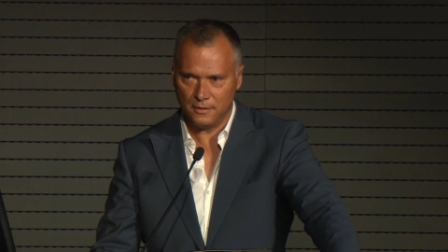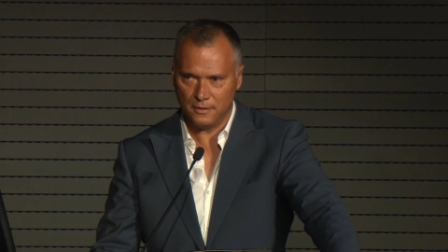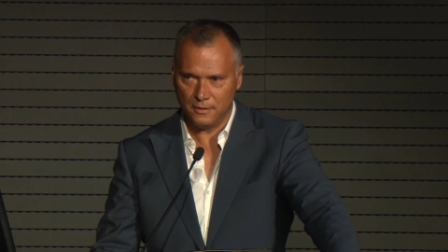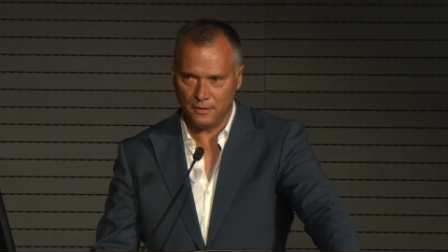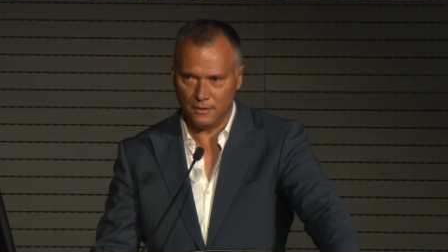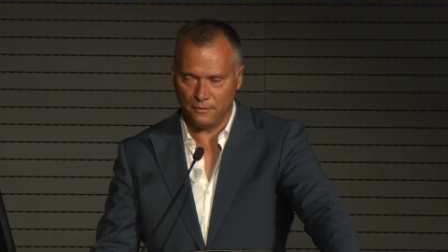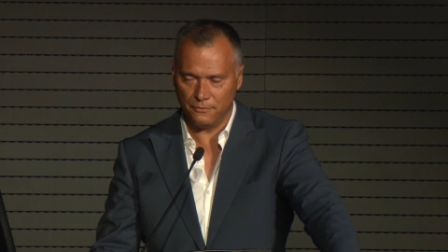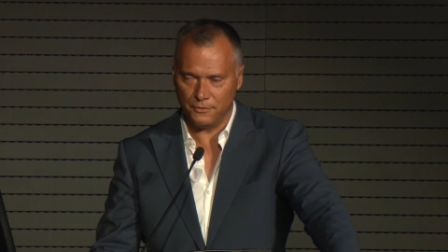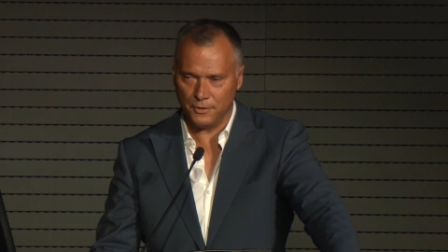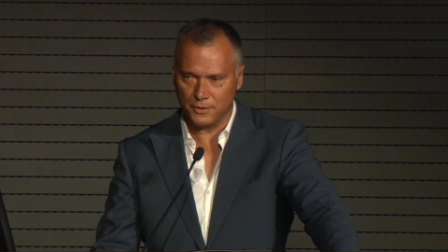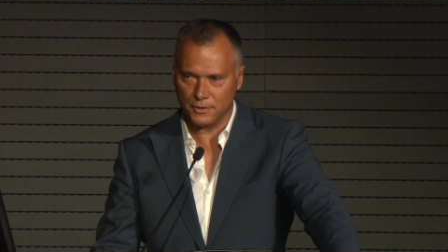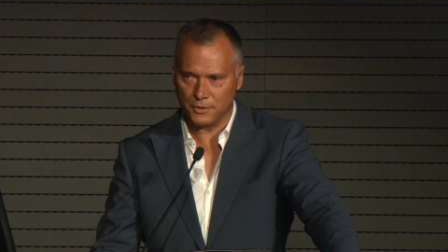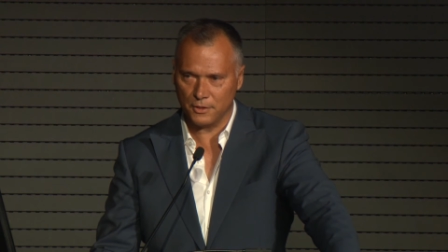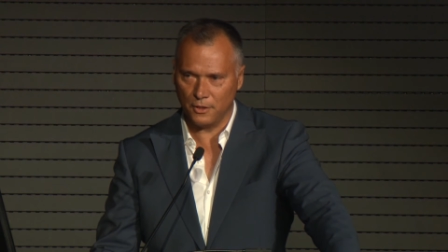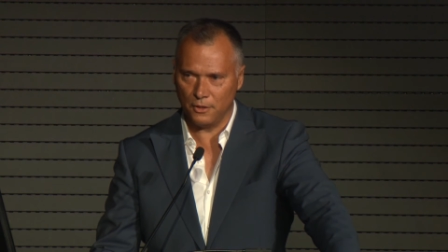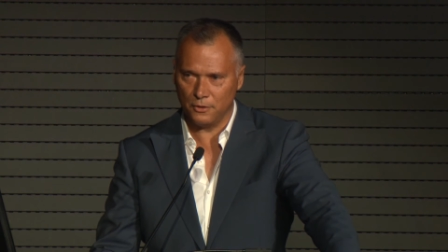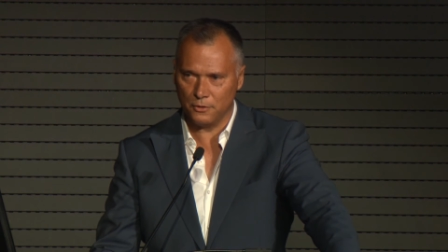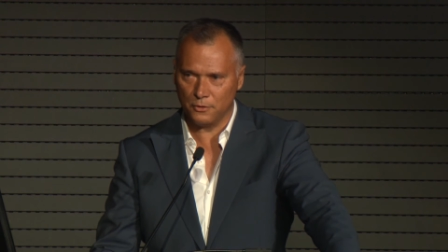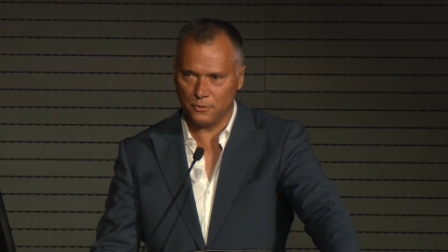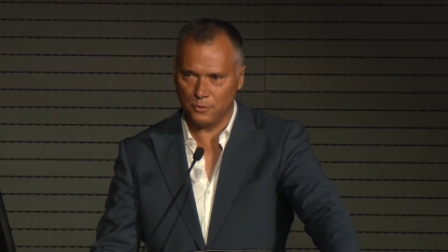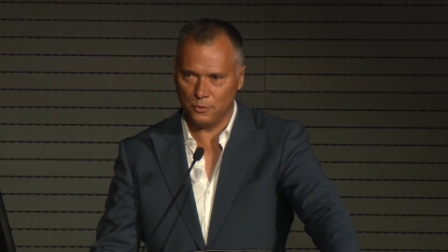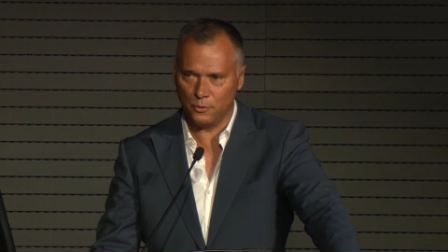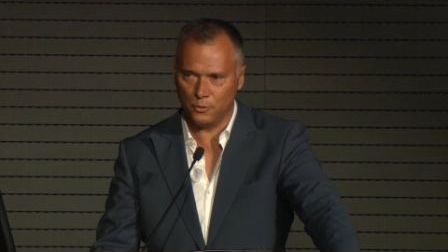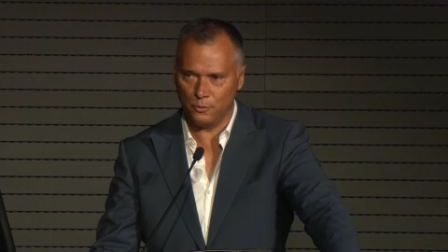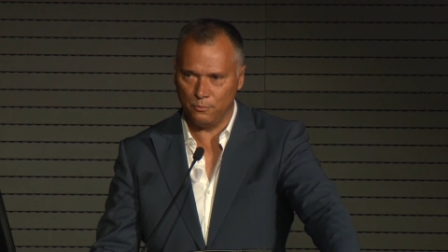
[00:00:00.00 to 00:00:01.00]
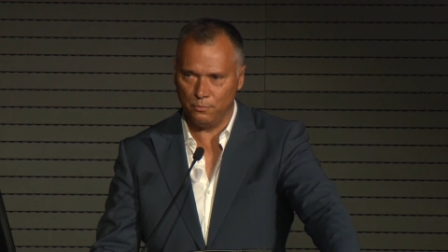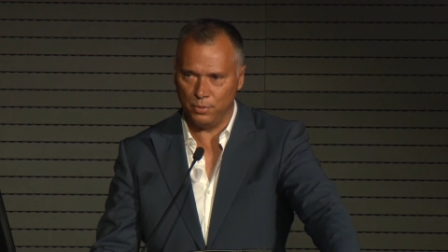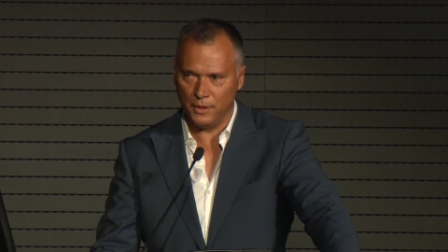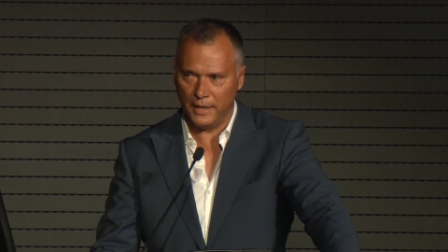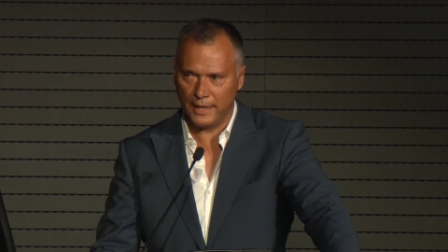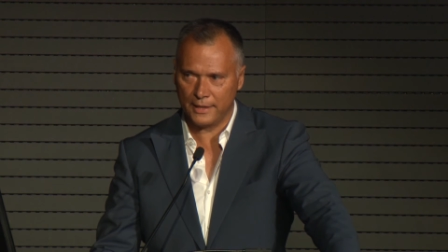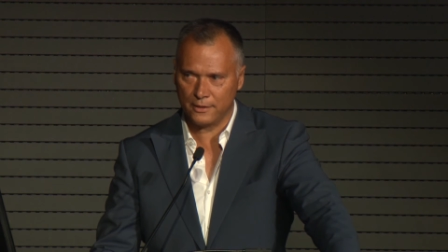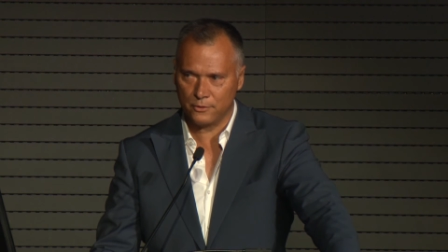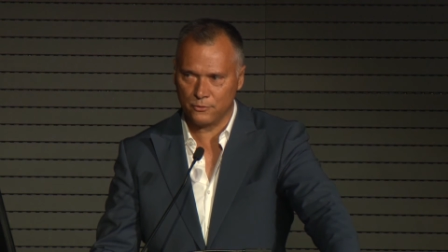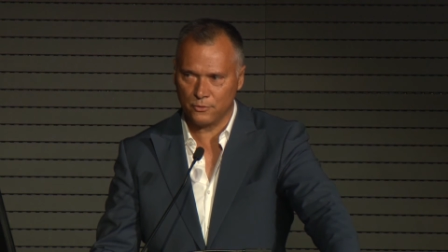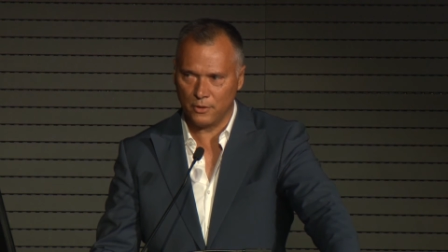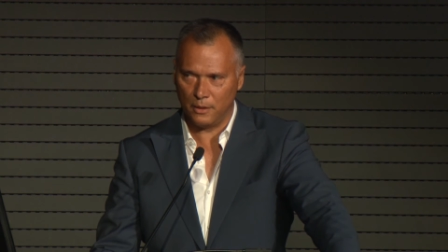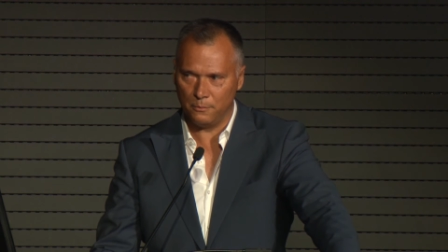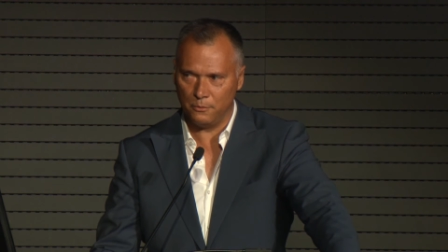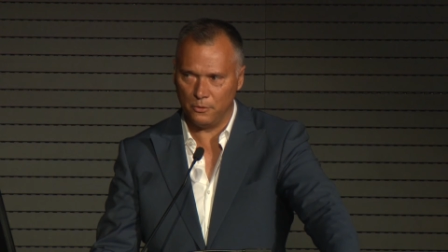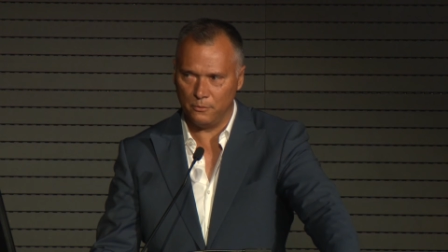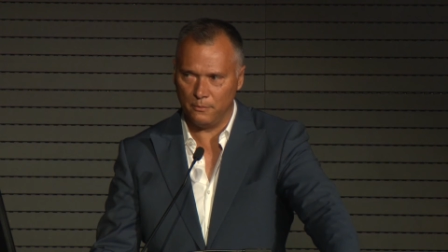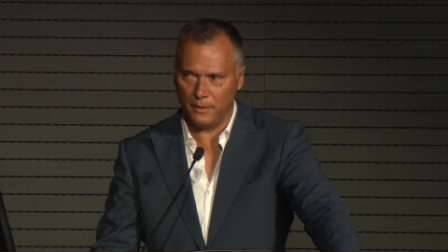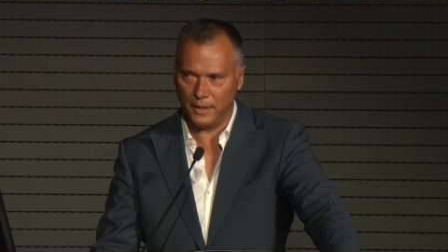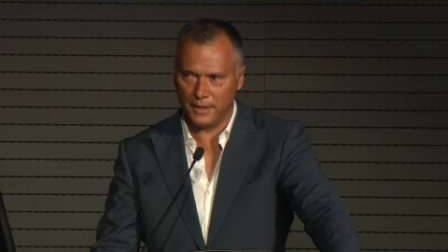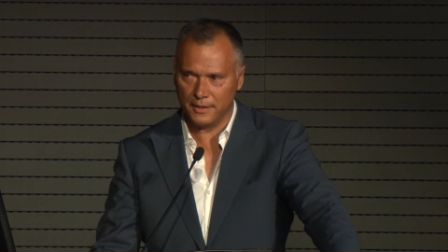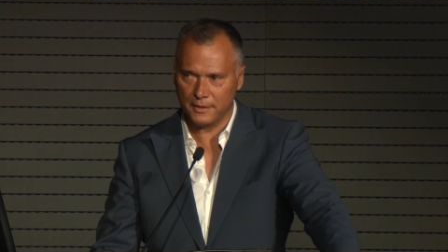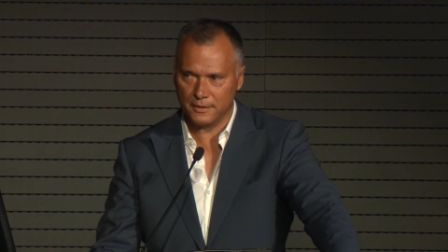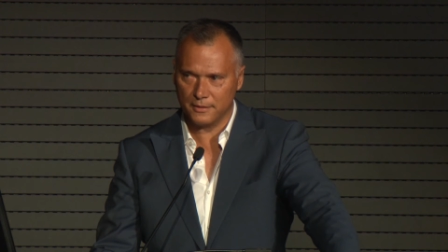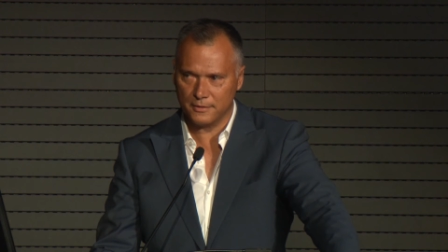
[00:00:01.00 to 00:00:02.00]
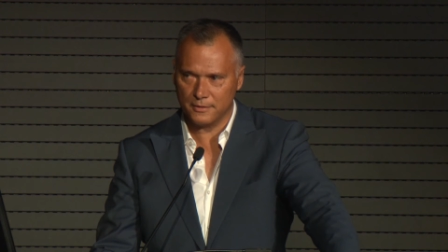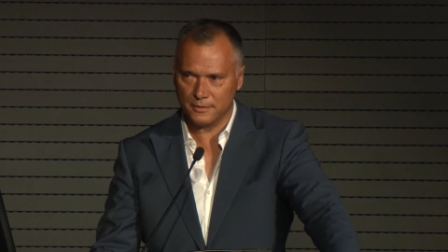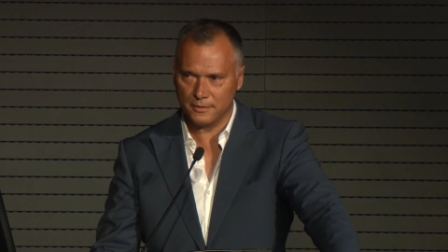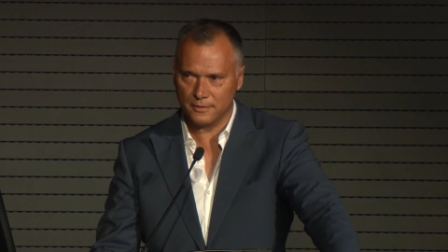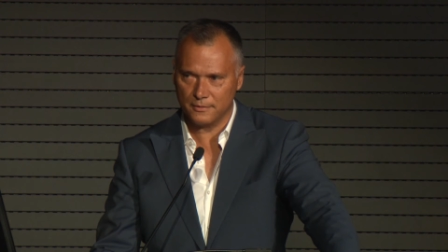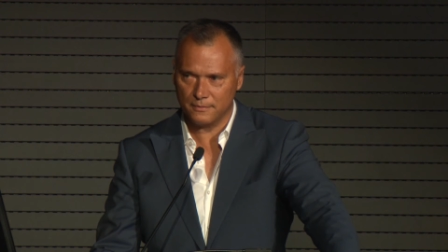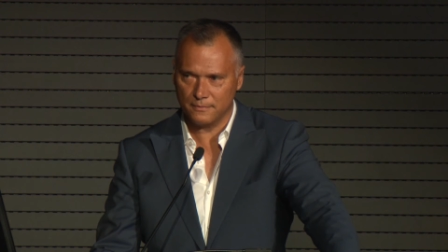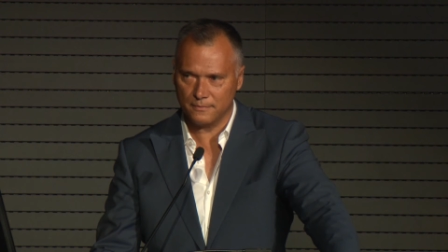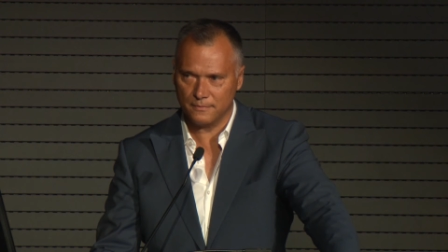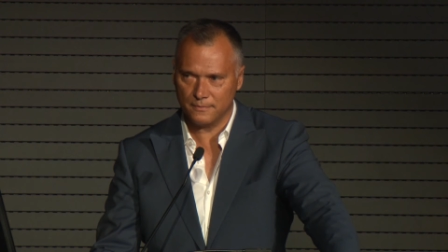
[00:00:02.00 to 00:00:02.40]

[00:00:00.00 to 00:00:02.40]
of the so called black troublemakers